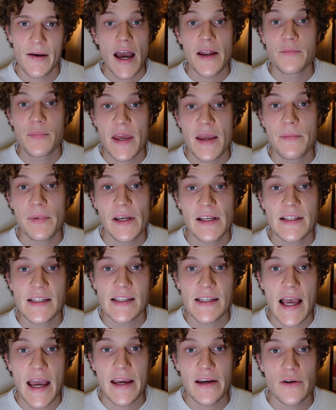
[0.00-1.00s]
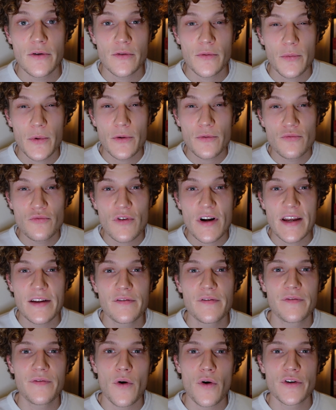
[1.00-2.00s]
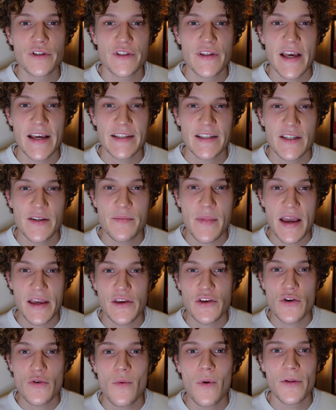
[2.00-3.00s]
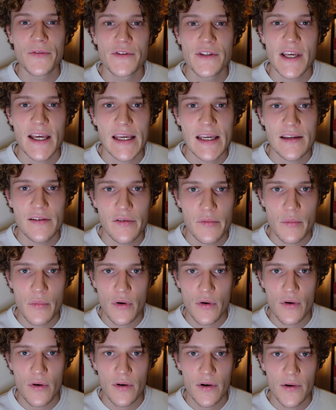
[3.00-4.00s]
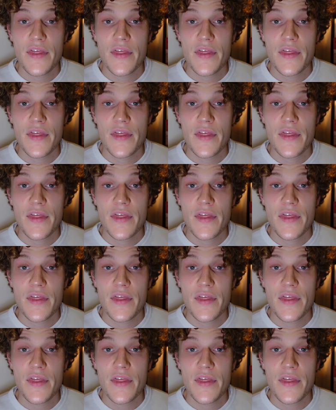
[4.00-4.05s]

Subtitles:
And people in sales will reinforce this to make you want it even more.